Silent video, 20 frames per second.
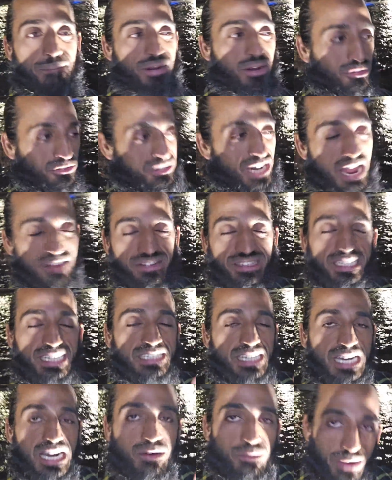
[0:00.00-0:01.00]
because life is
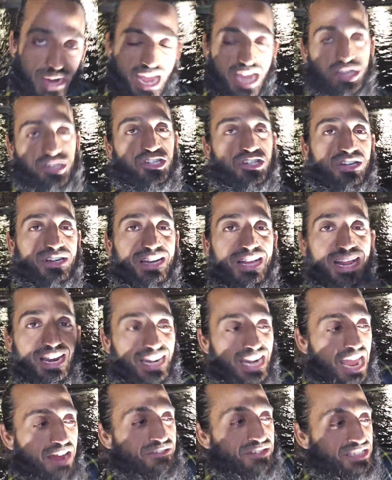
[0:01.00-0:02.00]
a celebration.
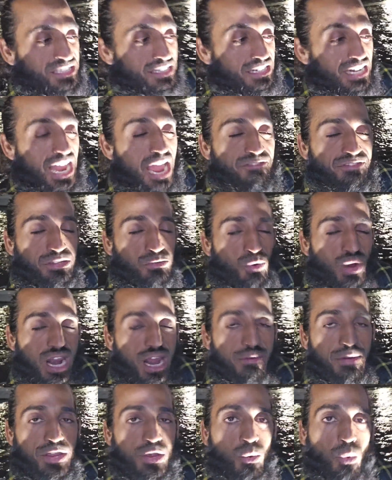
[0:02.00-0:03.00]
Life is life is
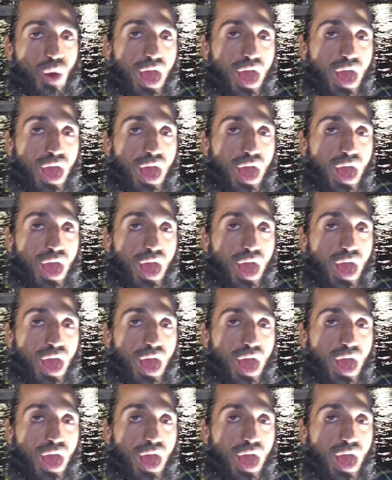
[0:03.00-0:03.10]
whatever you